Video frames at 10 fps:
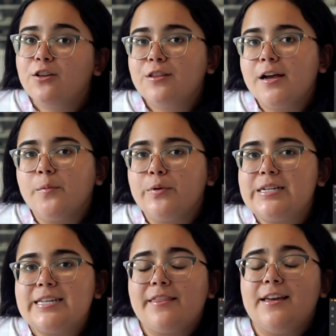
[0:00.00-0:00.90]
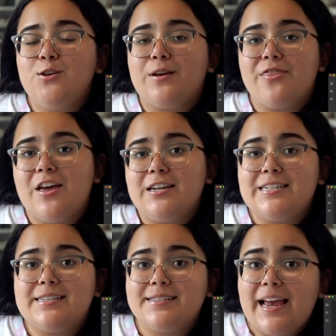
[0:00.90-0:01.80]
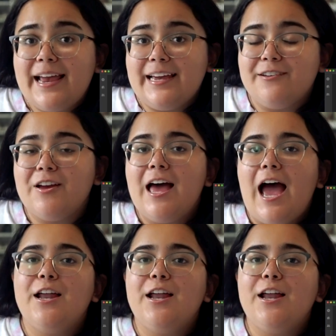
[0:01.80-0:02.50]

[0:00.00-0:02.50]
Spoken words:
look like a preset that you can then save